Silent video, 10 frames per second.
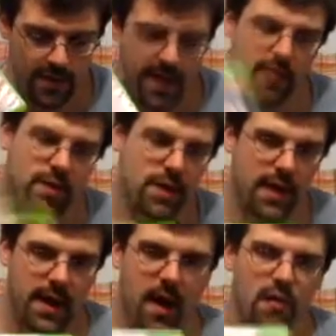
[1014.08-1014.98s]
Downloaded
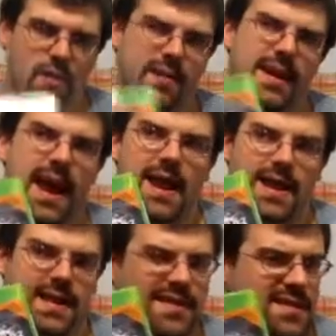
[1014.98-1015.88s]
a
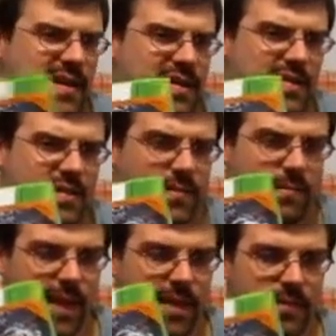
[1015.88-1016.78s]
186
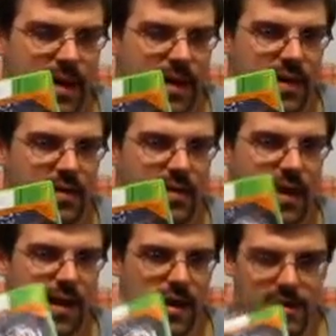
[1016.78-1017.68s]
megabyte
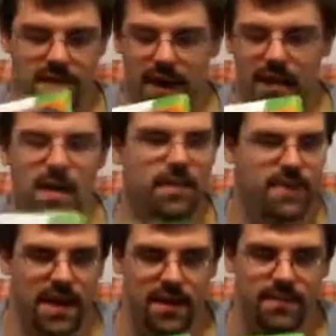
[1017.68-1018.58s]
title
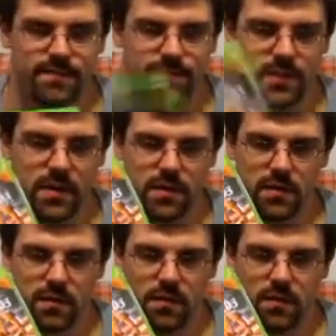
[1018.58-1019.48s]
update
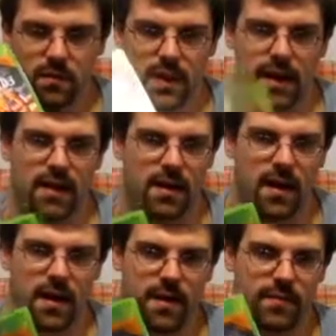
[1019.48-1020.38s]
when I
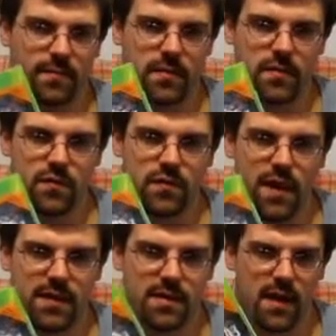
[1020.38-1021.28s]

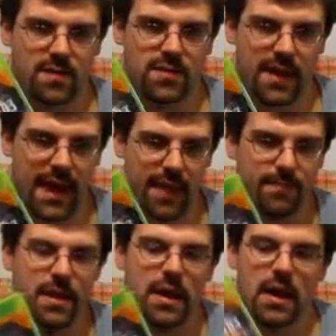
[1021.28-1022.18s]
tried to launch the
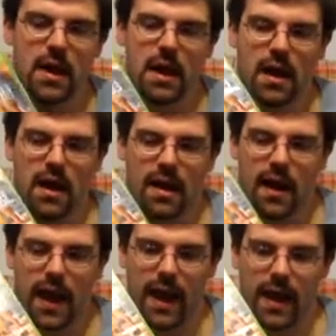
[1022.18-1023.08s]
game,
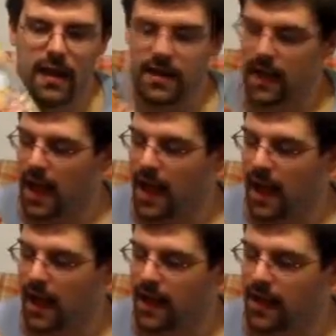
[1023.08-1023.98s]
and
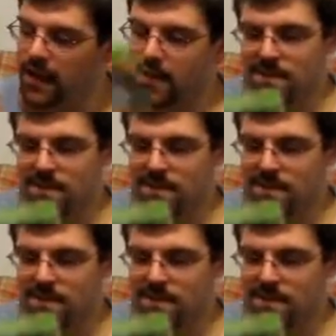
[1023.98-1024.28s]
I